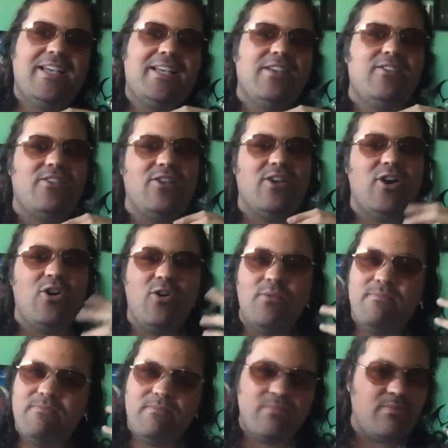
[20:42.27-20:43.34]

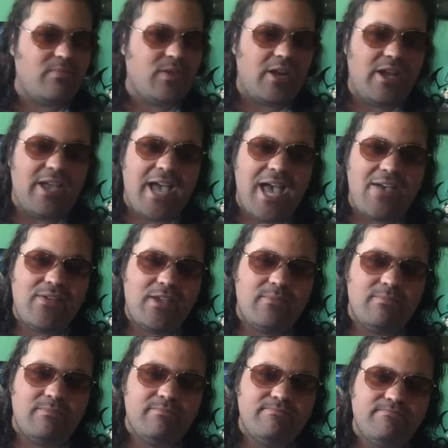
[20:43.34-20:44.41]
So, there you have it.
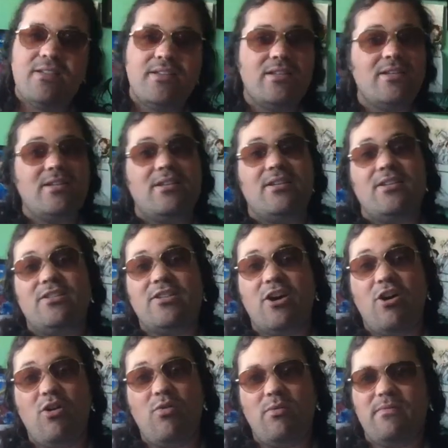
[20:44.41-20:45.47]

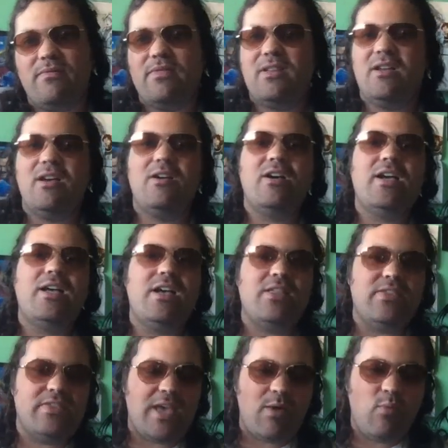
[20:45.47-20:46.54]
So,
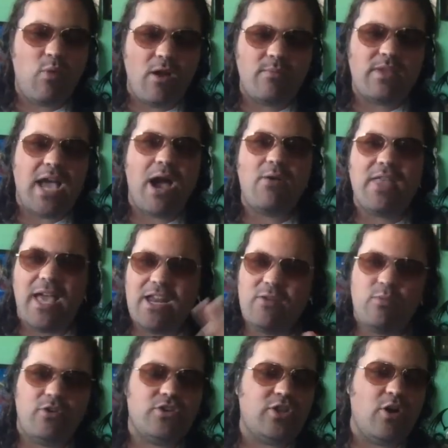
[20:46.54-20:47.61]
that one, how that
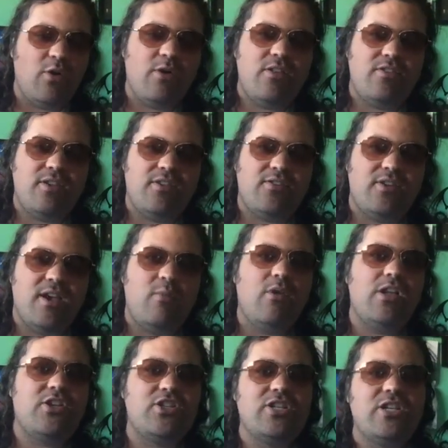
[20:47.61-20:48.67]
ended, where Towa and Setsuna,
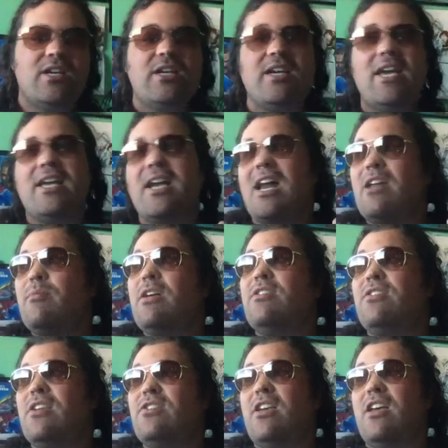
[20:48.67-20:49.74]
which, it kind of, it
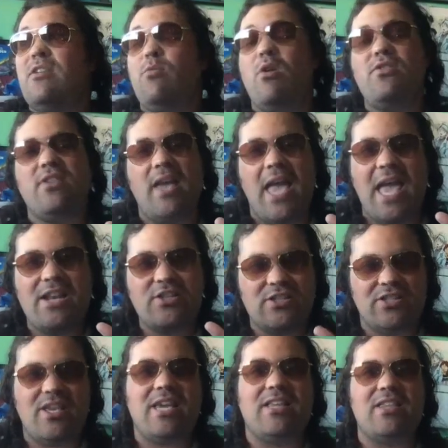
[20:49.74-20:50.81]
says, it wants to end
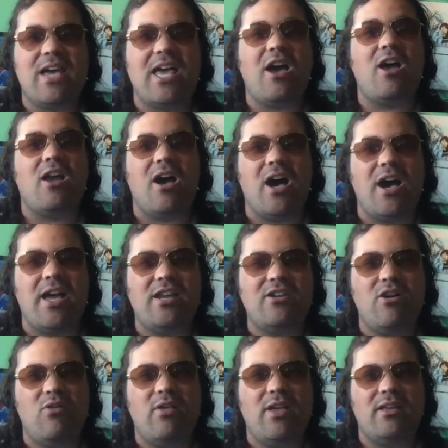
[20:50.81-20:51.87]
just like that, on a high
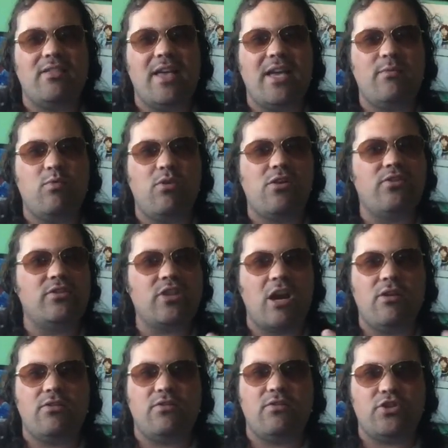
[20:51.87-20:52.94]
note like that, where the
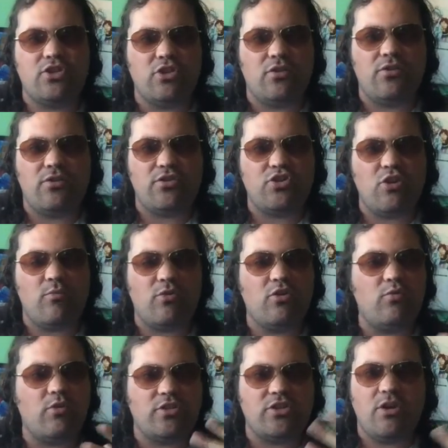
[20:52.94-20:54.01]
daughters of
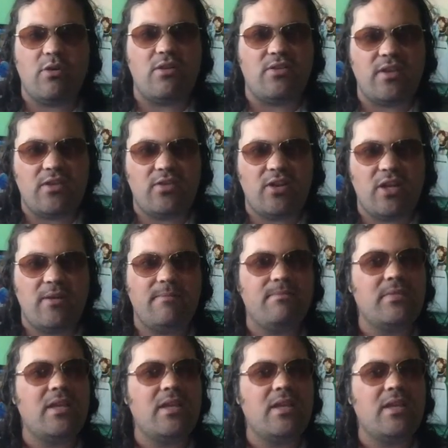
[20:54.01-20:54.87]
Sesshomaru were Towa and Setsuna.